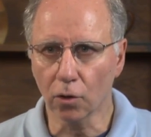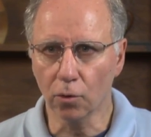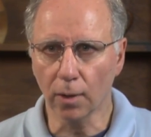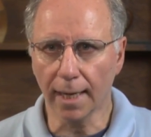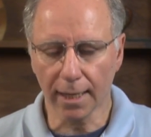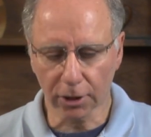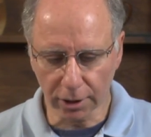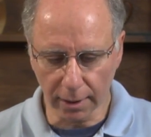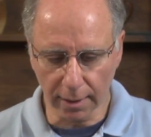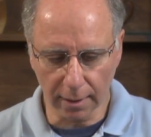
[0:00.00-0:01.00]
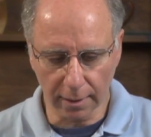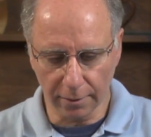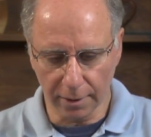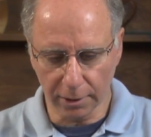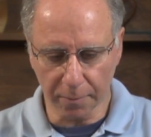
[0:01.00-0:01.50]
who actually,
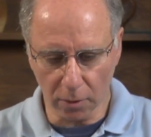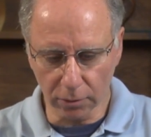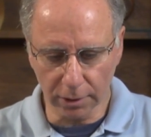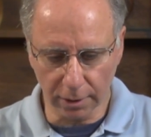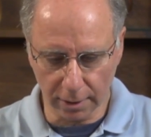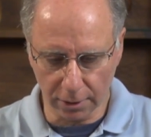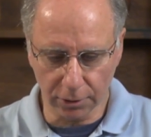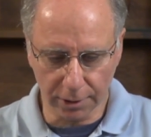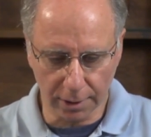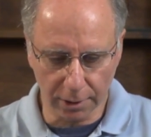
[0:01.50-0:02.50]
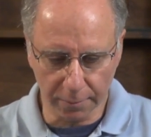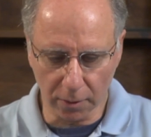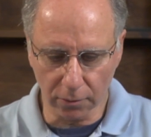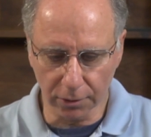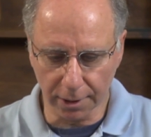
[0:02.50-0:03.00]
these bones, can you see these
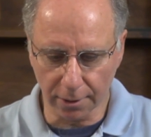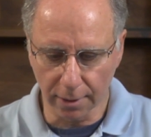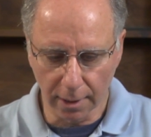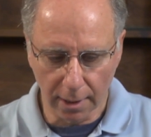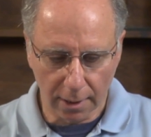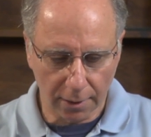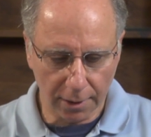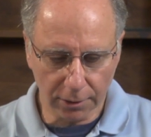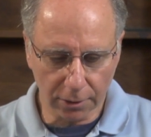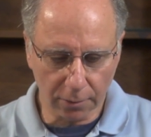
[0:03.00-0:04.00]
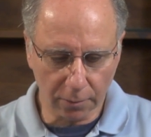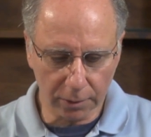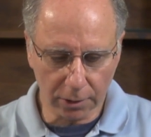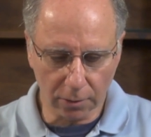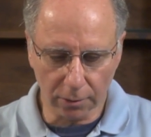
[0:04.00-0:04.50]
bones here? These are
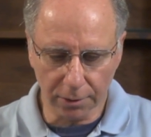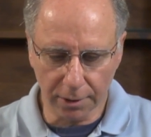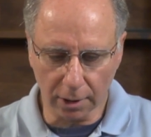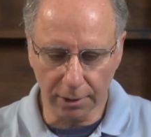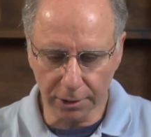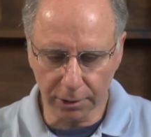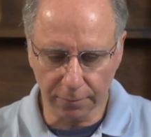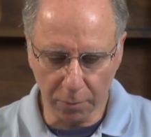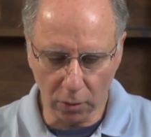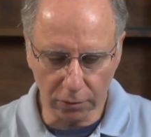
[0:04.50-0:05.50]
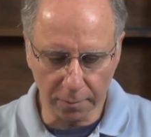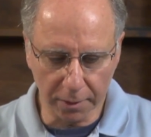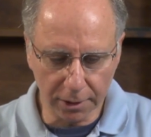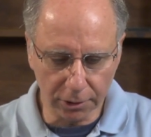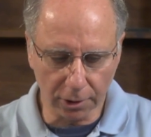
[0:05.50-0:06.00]
what's called bones from
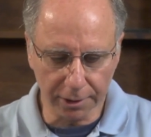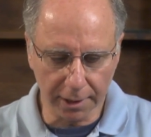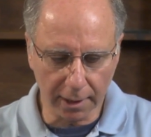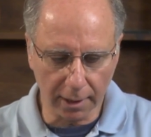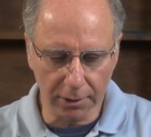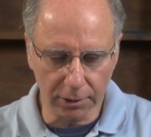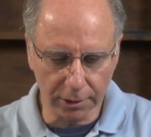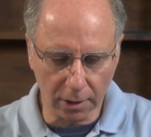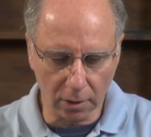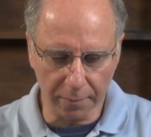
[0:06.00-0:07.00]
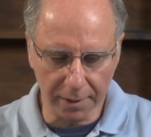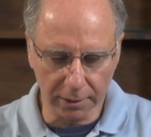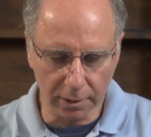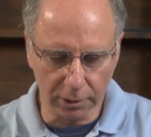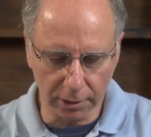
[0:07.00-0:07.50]
a disarticulated skull. It
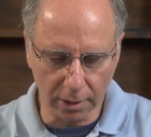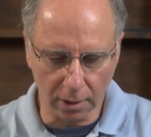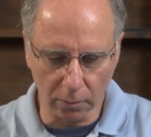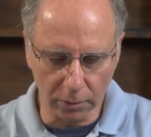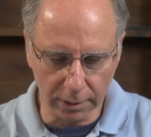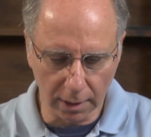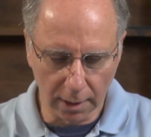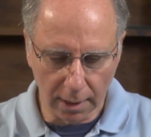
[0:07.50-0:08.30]
means the skull was,